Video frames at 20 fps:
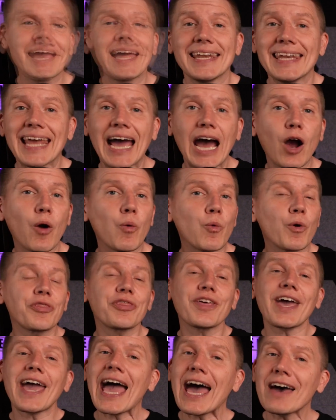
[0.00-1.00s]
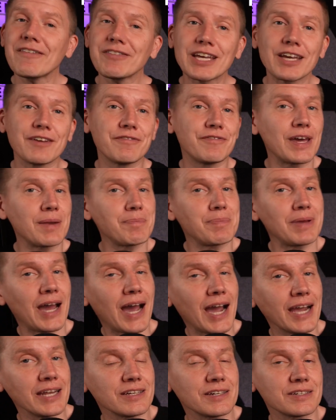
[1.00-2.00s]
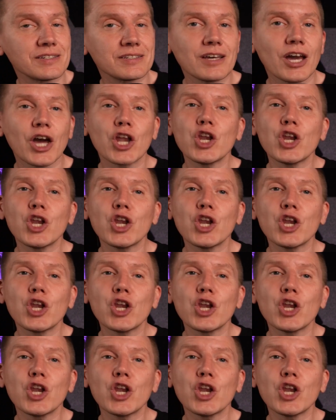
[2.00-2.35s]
Now, with the halving event behind us,